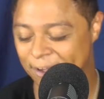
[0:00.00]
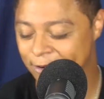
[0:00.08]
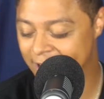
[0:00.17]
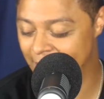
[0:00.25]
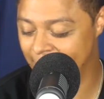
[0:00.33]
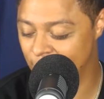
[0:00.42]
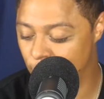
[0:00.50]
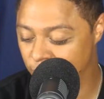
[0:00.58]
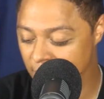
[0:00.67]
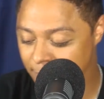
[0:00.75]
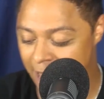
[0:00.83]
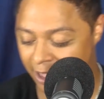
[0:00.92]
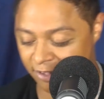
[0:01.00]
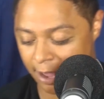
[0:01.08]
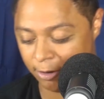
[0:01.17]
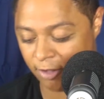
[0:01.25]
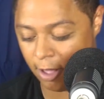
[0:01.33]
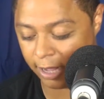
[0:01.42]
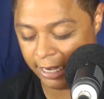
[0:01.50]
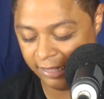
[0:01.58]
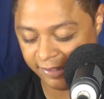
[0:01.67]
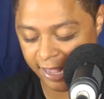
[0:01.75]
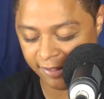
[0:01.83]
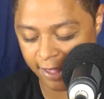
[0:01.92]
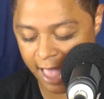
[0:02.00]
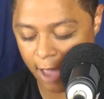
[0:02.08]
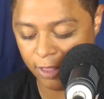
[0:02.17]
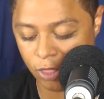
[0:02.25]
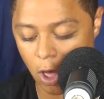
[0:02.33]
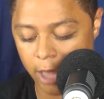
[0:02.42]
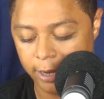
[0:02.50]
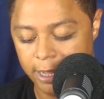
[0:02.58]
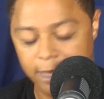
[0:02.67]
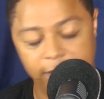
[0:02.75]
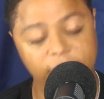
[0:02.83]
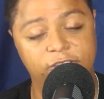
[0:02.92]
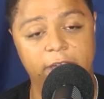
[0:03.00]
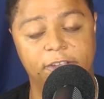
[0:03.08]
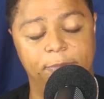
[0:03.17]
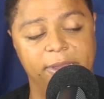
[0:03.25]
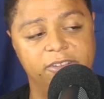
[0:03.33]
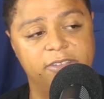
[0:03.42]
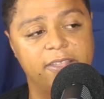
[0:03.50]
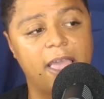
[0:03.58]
So Duck goes up, and now his time to talk, and he says how he thought, this is Duck's speech, he says